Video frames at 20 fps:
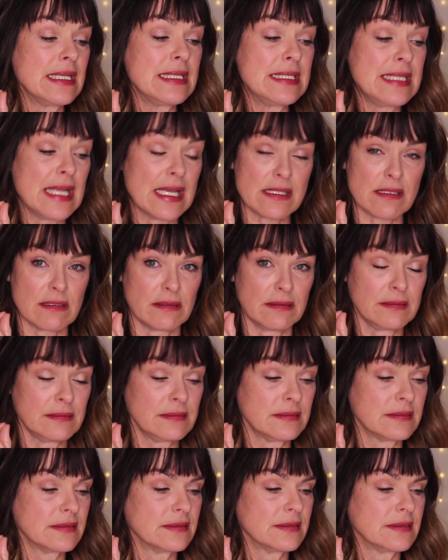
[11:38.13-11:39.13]

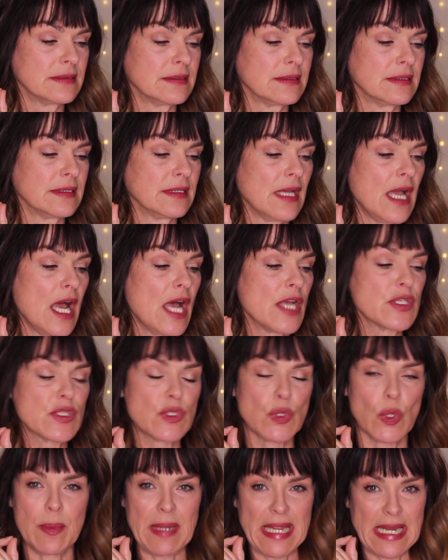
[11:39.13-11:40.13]
decyl
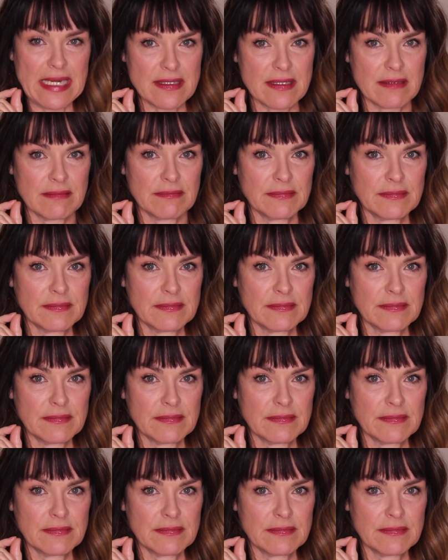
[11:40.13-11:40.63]
ascorbate.